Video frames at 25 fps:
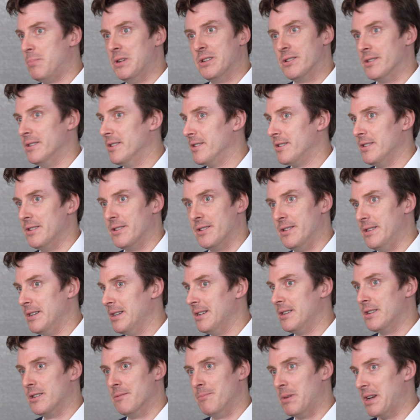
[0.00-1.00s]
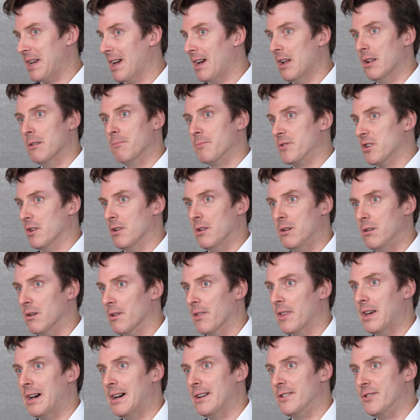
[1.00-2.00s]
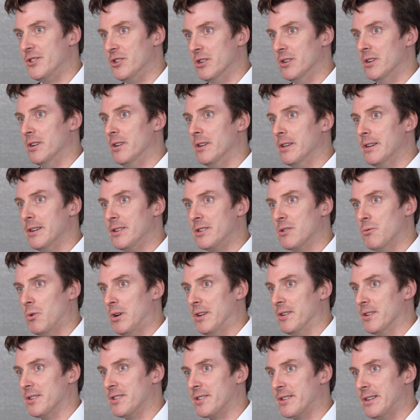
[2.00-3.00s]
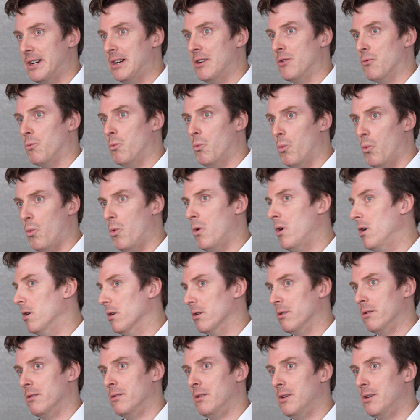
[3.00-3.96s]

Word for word: Businesses need to be helped along that journey to understand what